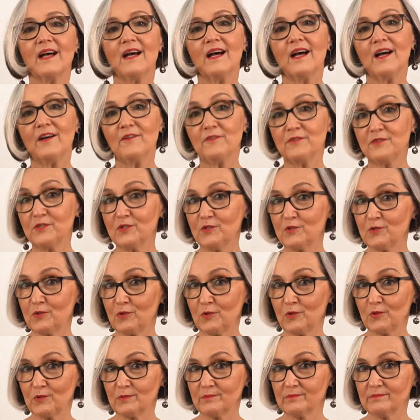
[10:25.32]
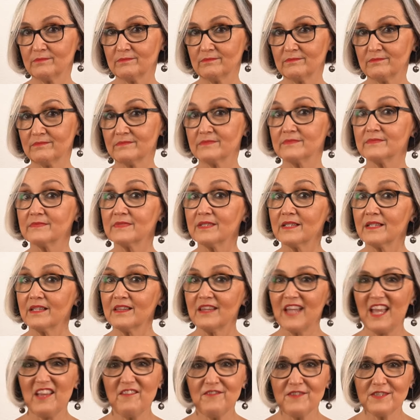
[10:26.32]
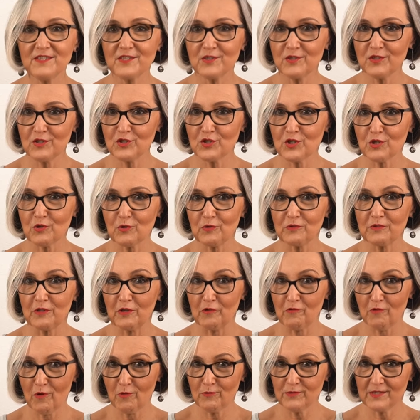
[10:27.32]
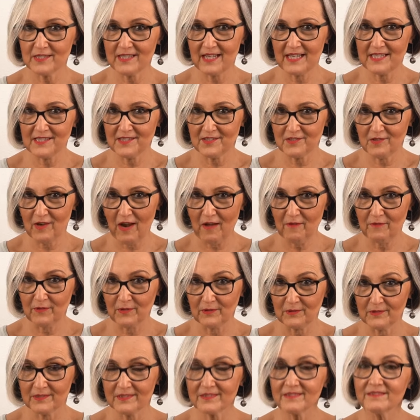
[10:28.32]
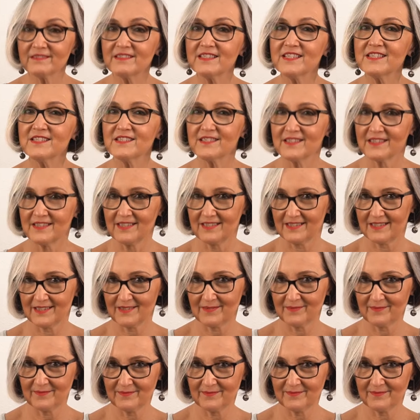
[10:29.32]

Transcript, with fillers: After all, life is richer on the roads less traveled, isn't it?